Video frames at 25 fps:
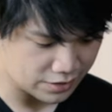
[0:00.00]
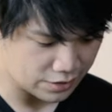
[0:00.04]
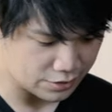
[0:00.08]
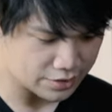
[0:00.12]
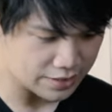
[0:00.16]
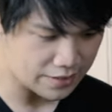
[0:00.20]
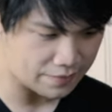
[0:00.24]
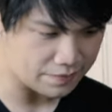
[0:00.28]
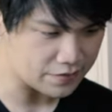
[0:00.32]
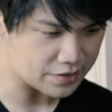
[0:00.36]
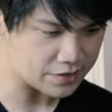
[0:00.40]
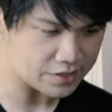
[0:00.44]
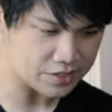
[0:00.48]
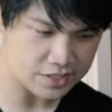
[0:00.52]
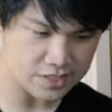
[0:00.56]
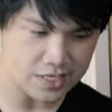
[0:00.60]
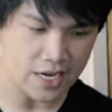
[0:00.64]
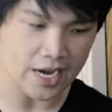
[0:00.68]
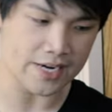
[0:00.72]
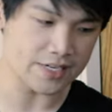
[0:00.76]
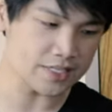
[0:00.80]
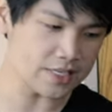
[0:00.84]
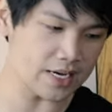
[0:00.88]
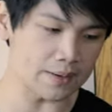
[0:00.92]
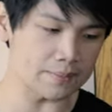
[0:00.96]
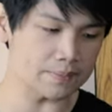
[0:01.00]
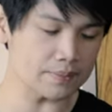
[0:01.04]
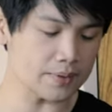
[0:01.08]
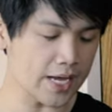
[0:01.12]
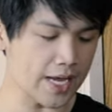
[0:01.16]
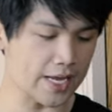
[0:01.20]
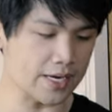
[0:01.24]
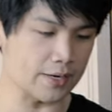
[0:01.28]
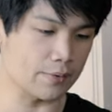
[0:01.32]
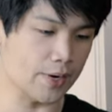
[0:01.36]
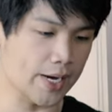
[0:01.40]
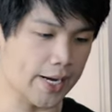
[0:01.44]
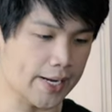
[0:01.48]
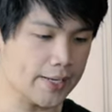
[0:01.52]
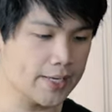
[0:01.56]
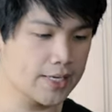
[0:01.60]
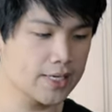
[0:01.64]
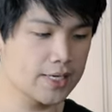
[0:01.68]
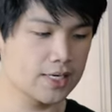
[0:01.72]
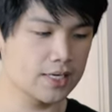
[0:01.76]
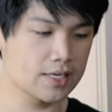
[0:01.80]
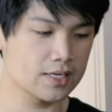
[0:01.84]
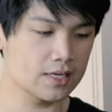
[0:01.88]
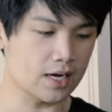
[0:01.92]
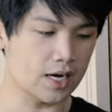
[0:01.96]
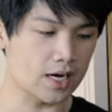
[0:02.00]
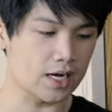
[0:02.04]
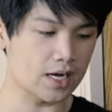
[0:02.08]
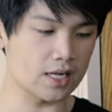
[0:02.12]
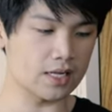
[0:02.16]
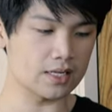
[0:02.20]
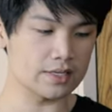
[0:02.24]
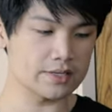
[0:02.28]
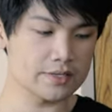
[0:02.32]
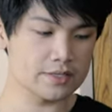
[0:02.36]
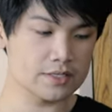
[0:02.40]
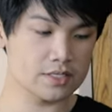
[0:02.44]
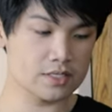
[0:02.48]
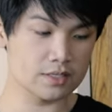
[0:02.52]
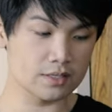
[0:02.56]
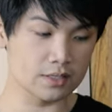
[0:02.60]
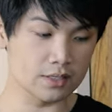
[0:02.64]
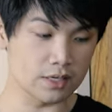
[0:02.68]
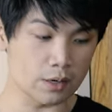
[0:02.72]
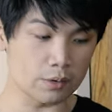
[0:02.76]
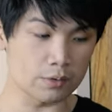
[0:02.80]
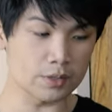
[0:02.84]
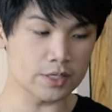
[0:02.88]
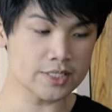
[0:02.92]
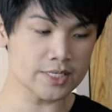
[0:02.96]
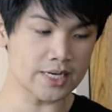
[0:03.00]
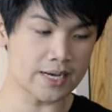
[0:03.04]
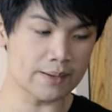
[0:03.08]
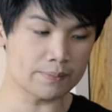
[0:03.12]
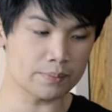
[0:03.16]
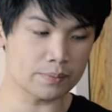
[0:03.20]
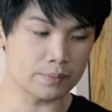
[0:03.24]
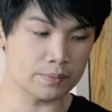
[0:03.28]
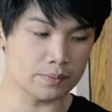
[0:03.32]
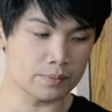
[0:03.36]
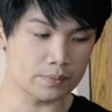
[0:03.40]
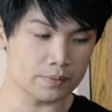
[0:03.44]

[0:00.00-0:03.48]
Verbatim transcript: low temp versus high temp. Anyway, uh, lower temp